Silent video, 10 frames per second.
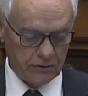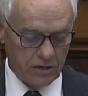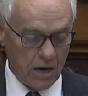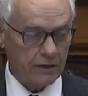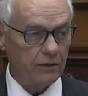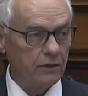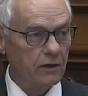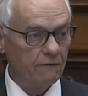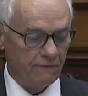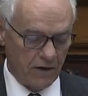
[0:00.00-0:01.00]
doctor,
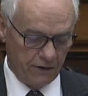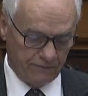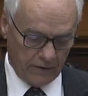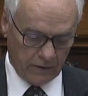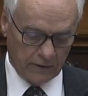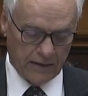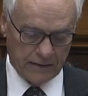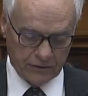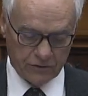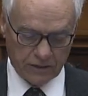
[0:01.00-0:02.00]
firefighter,
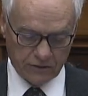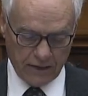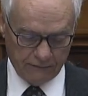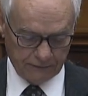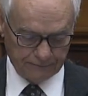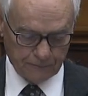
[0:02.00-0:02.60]
and a truck driver.